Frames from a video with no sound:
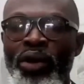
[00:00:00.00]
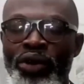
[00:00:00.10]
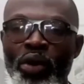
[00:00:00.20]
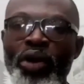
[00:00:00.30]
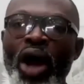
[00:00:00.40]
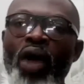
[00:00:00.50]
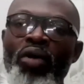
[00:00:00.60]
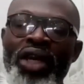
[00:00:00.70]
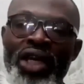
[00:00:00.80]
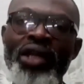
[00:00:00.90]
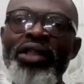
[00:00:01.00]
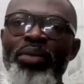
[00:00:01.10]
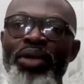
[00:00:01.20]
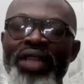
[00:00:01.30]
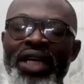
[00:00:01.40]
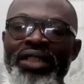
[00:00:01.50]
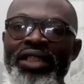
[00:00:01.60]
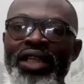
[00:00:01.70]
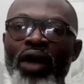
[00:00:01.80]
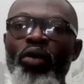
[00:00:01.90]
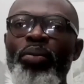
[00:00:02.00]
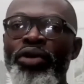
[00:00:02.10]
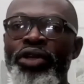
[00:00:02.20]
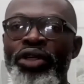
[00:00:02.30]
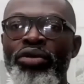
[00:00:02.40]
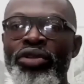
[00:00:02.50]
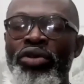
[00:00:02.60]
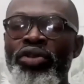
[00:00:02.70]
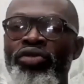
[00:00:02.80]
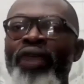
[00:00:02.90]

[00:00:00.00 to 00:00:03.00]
you will now kill the businesses that will produce those